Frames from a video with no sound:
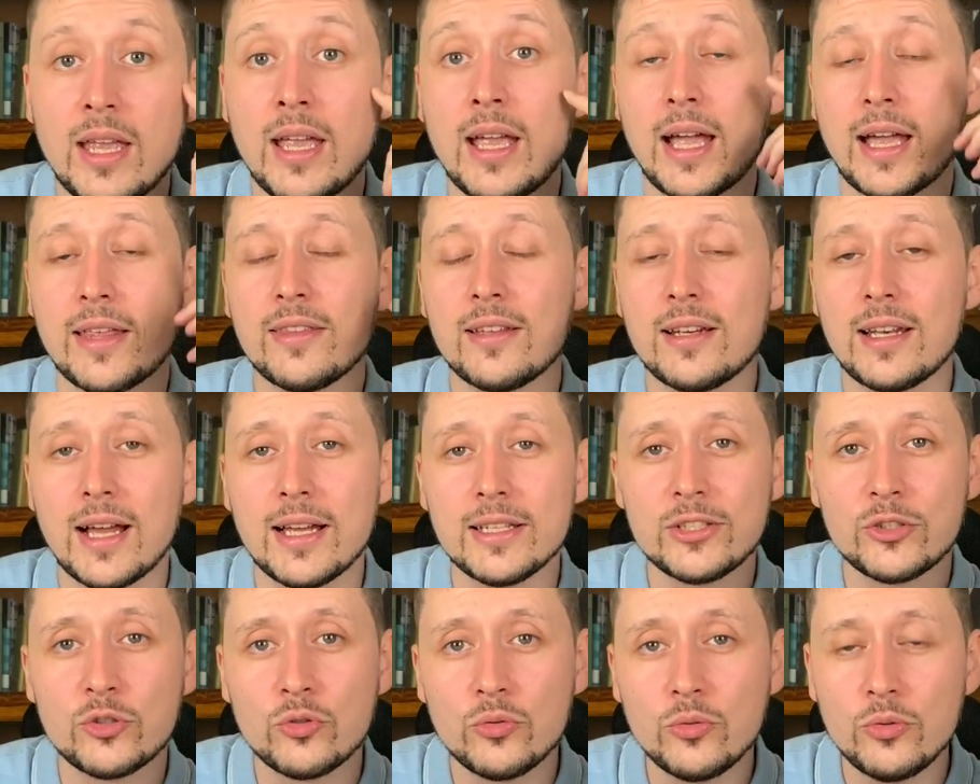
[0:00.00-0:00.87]
And the
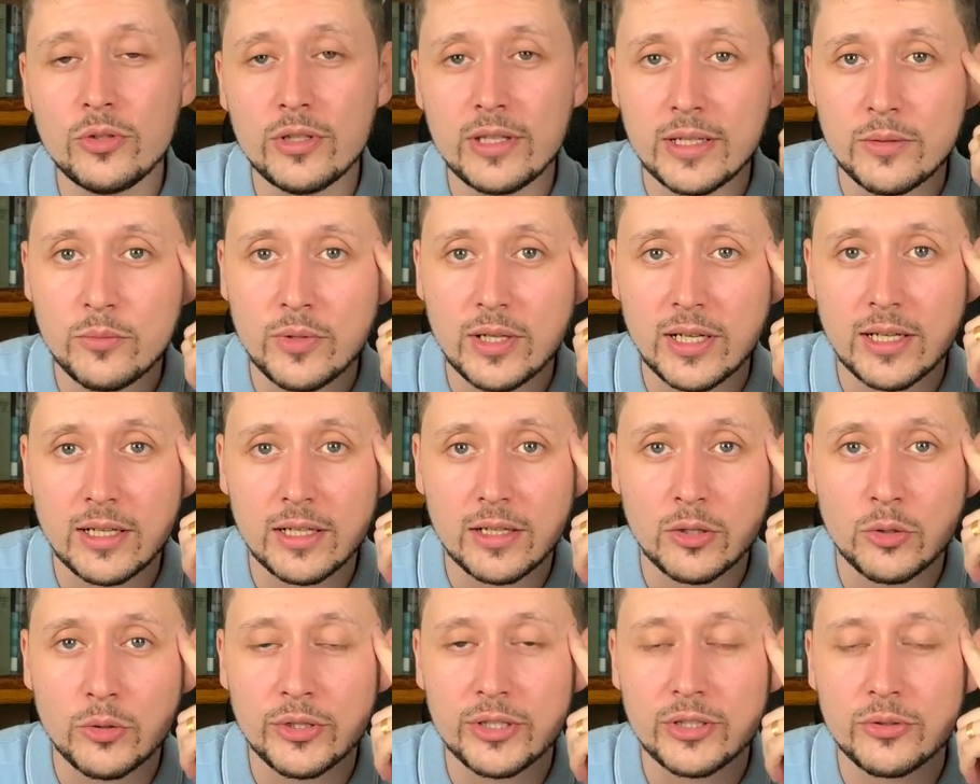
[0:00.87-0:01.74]
last rule that we are
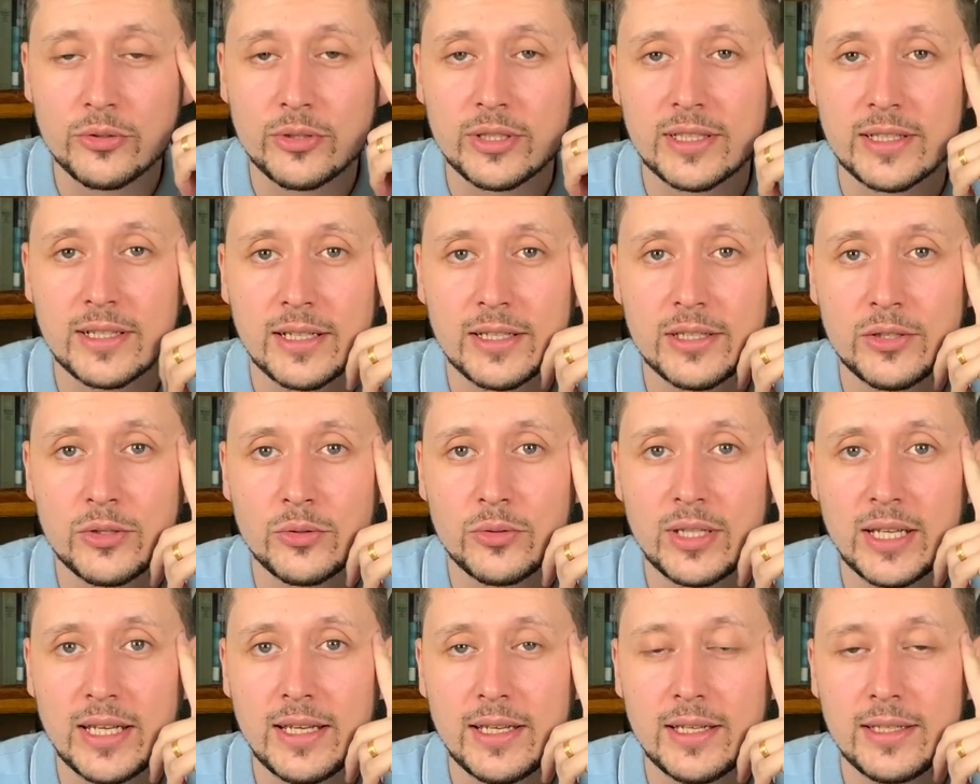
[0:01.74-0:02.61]
going to discuss
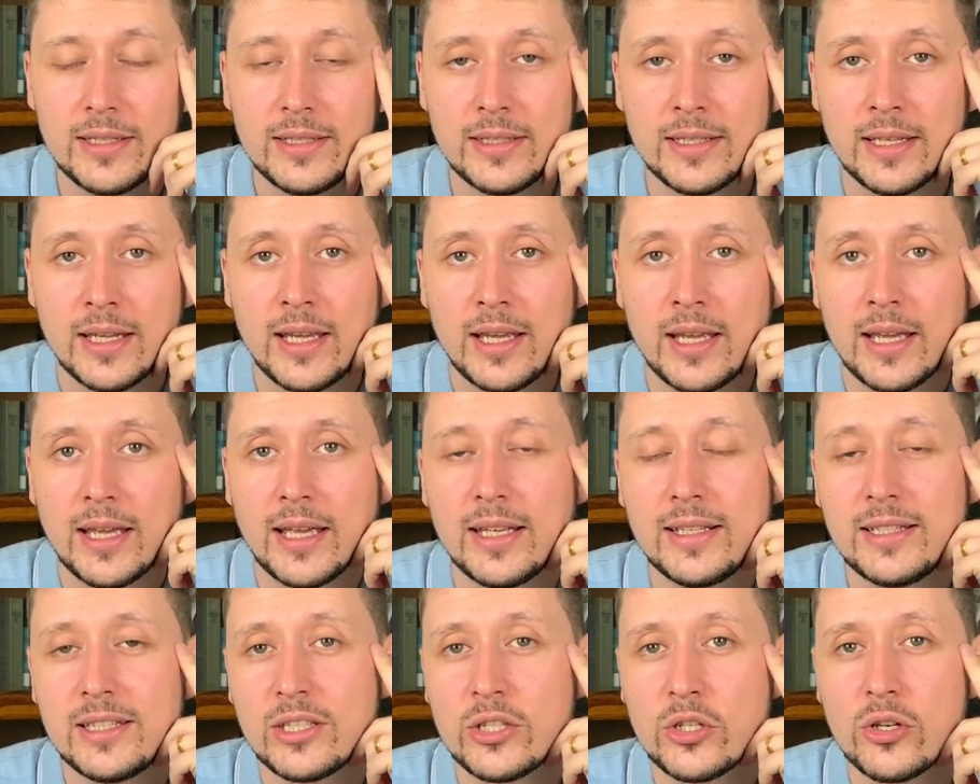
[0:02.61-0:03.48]
today is
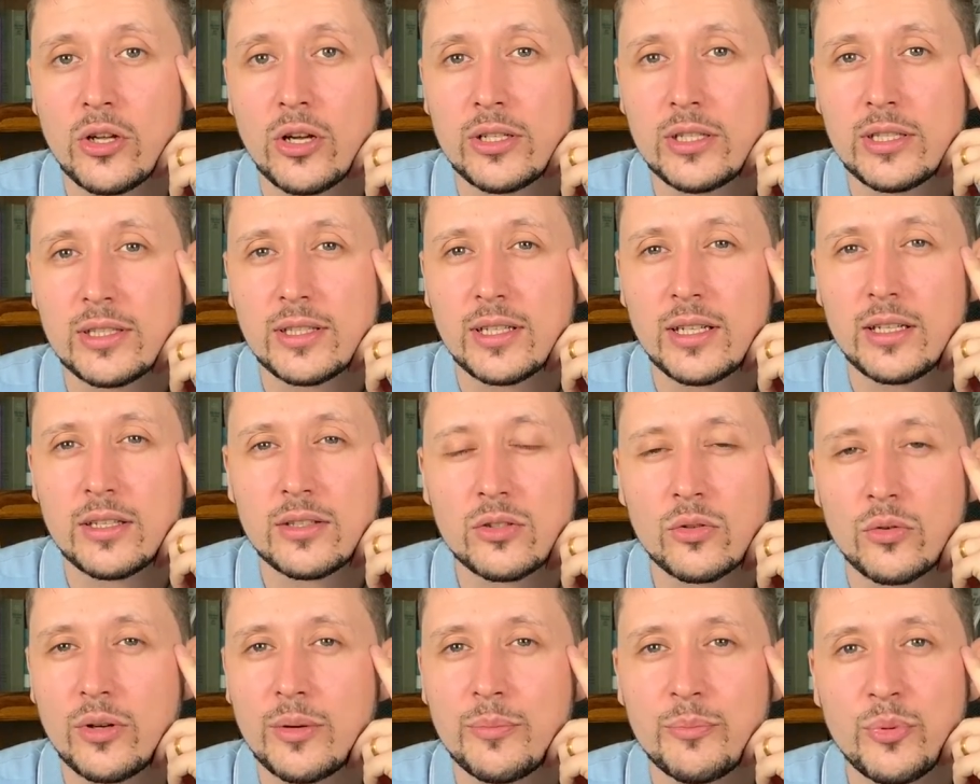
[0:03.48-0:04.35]
it's not
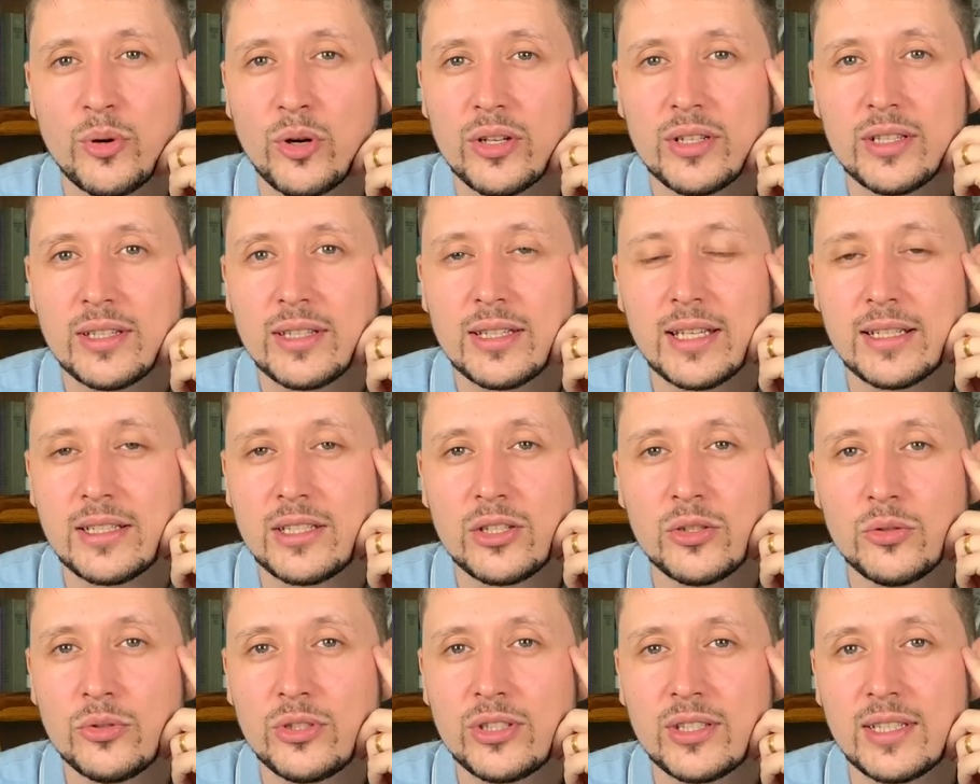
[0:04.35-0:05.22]
so important that
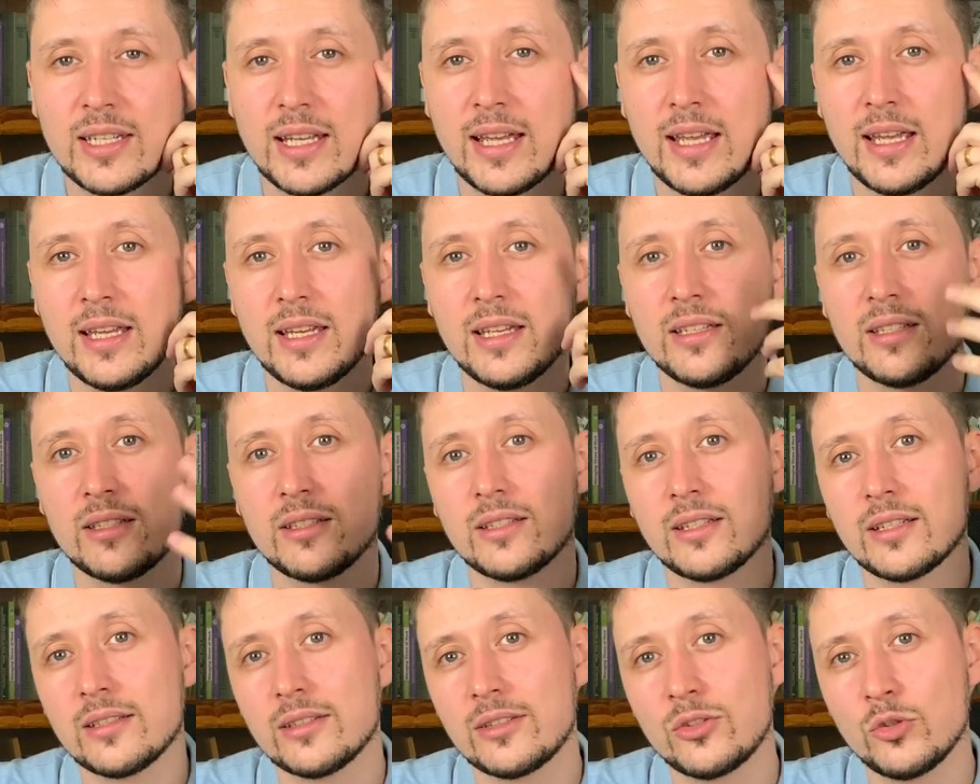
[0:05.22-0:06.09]
you
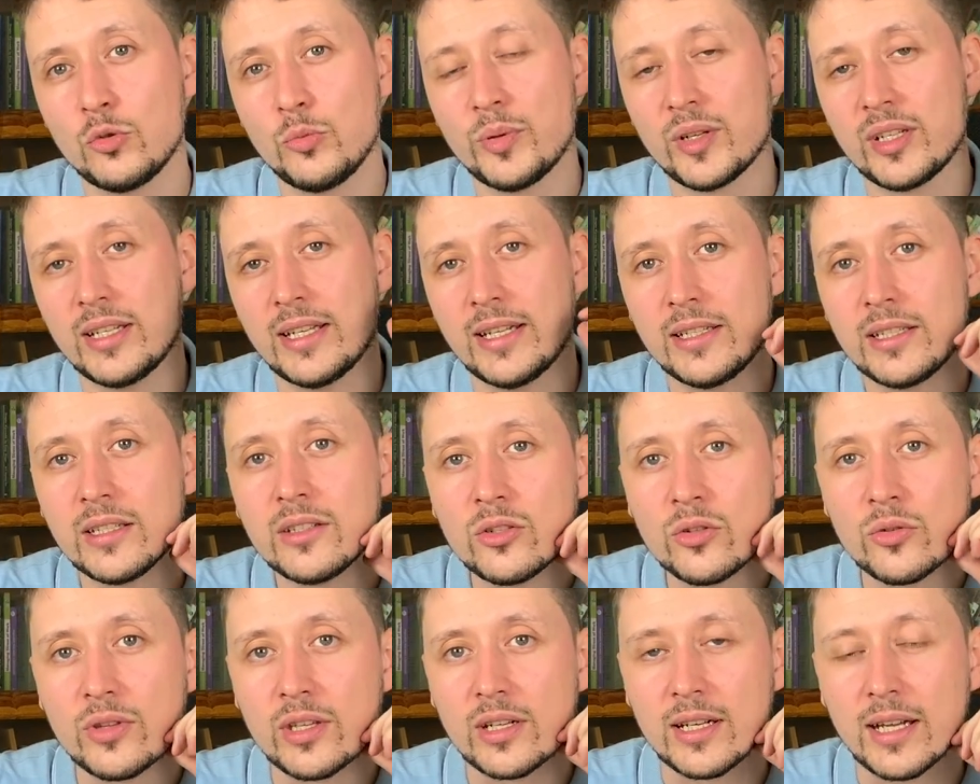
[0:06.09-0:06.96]
stay super late
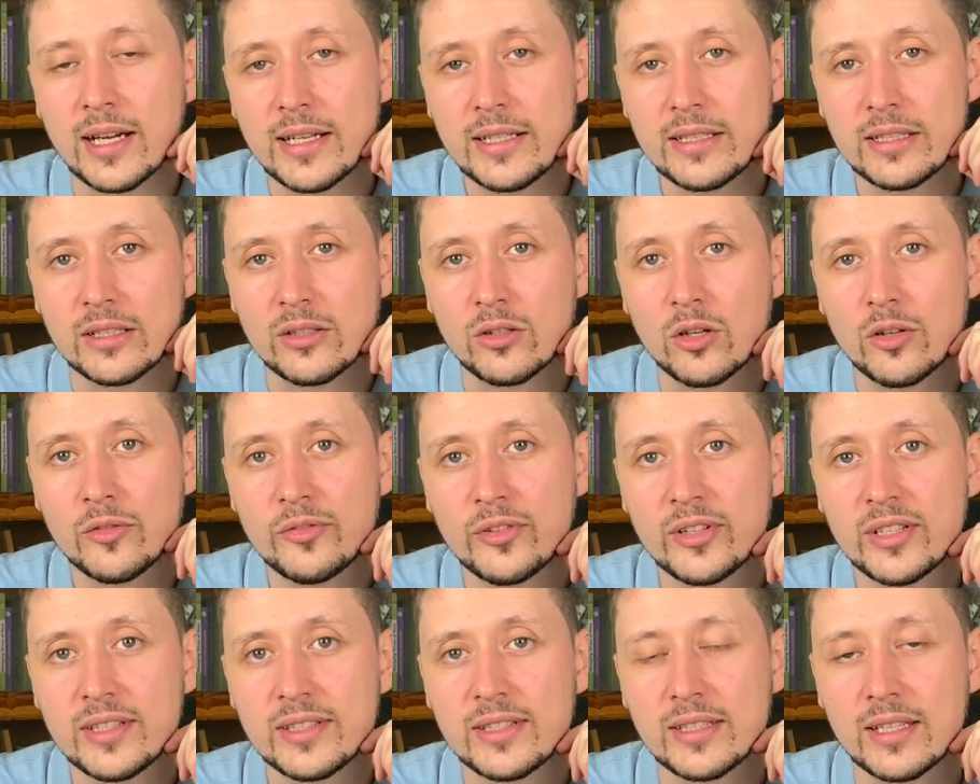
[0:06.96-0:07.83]
into the night in
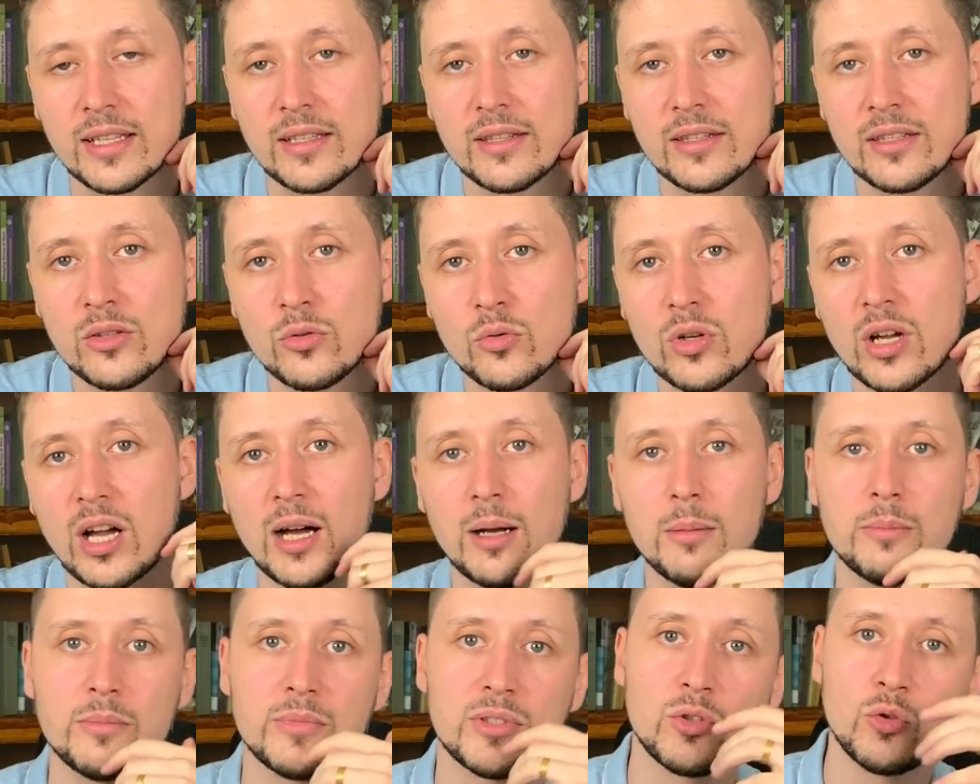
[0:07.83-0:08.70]
office and you
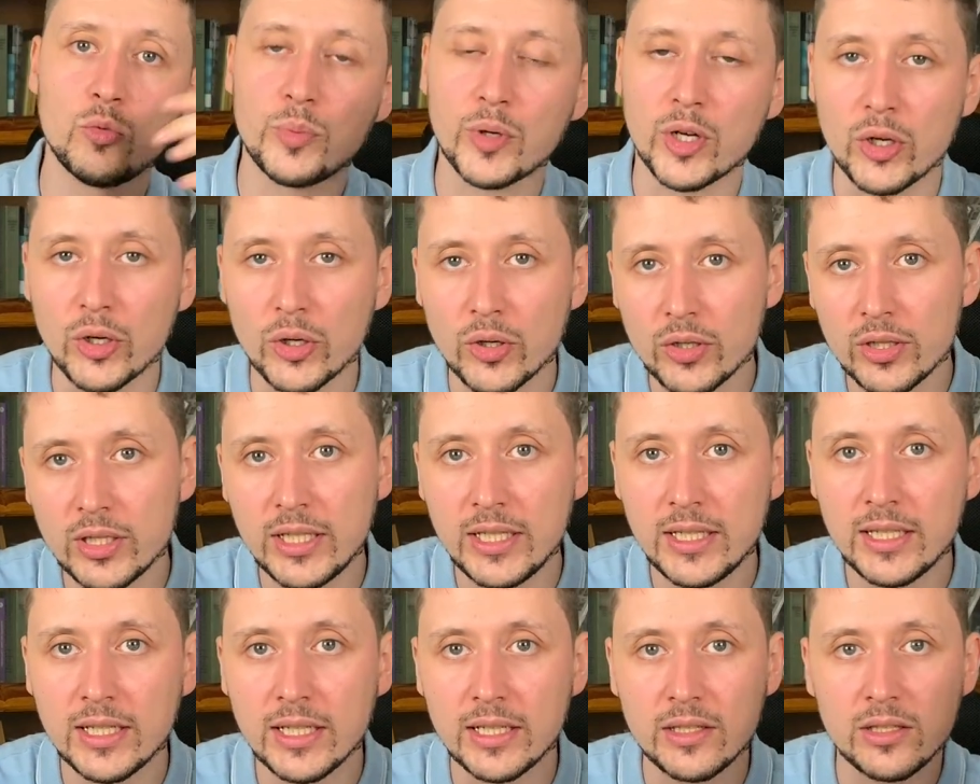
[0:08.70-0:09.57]
come super
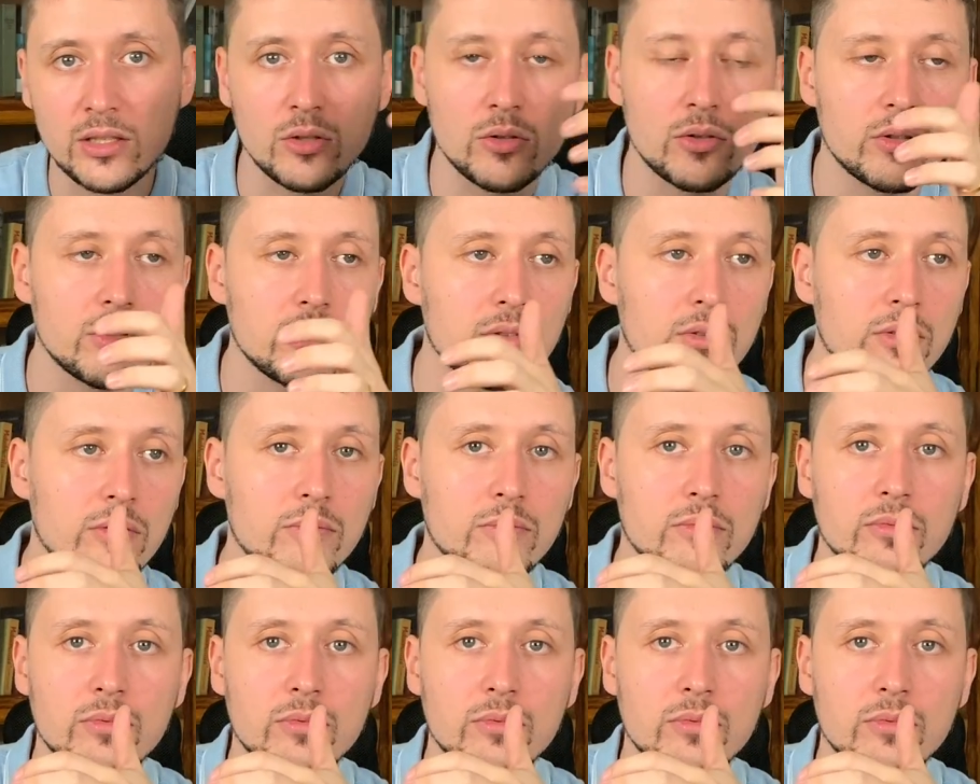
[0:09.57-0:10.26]
early and you're